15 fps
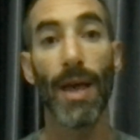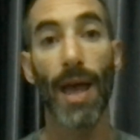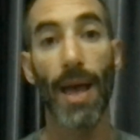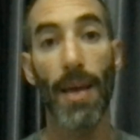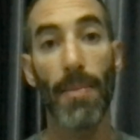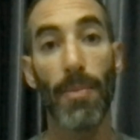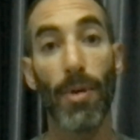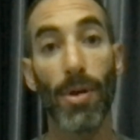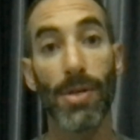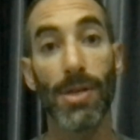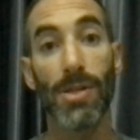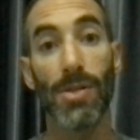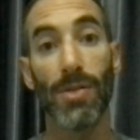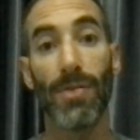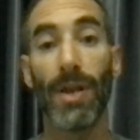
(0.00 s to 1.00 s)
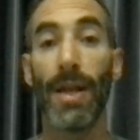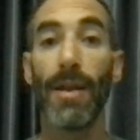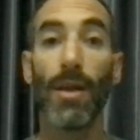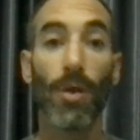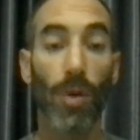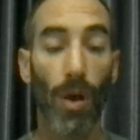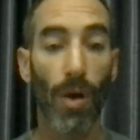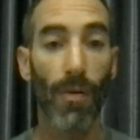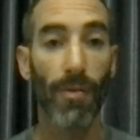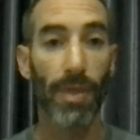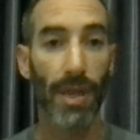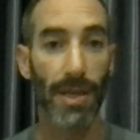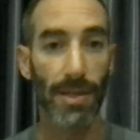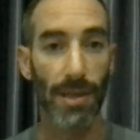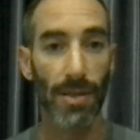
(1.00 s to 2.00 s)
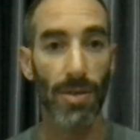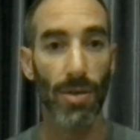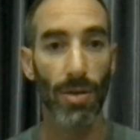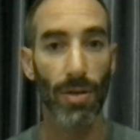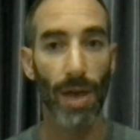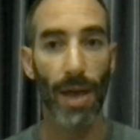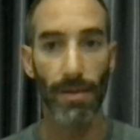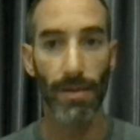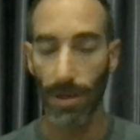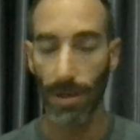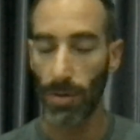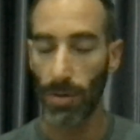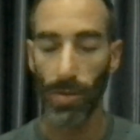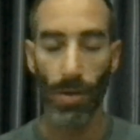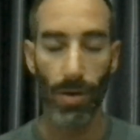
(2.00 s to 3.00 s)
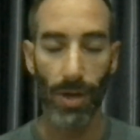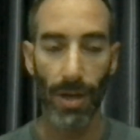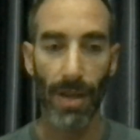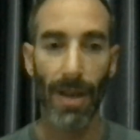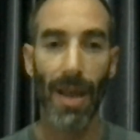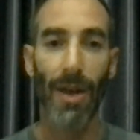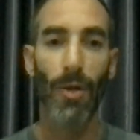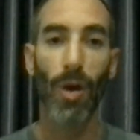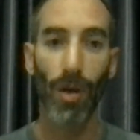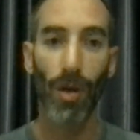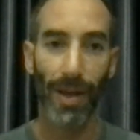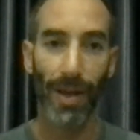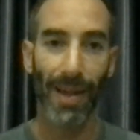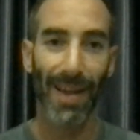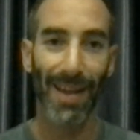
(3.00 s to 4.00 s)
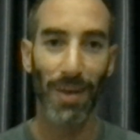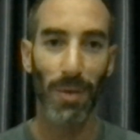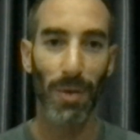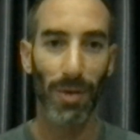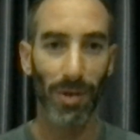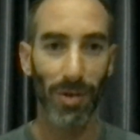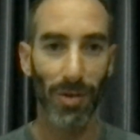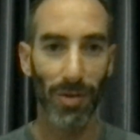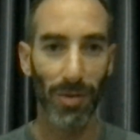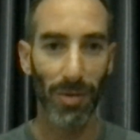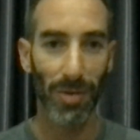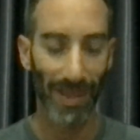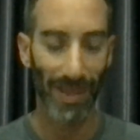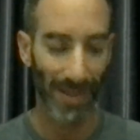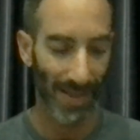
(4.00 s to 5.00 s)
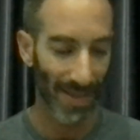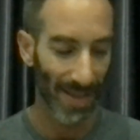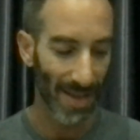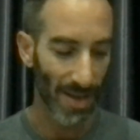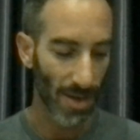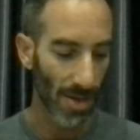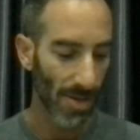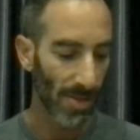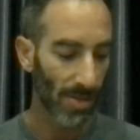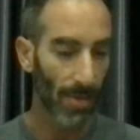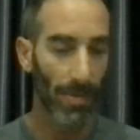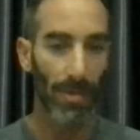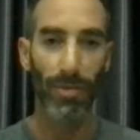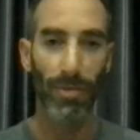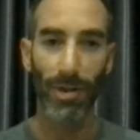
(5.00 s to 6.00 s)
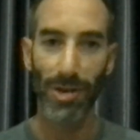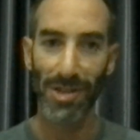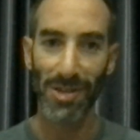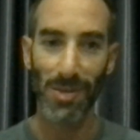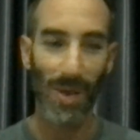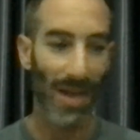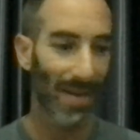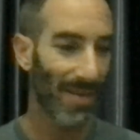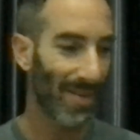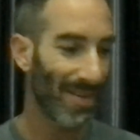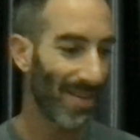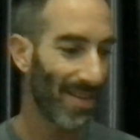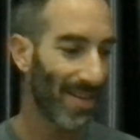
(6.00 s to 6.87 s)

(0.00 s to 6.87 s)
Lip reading: a process of letting go of things that you don't need, and calling in what you do need. So the first one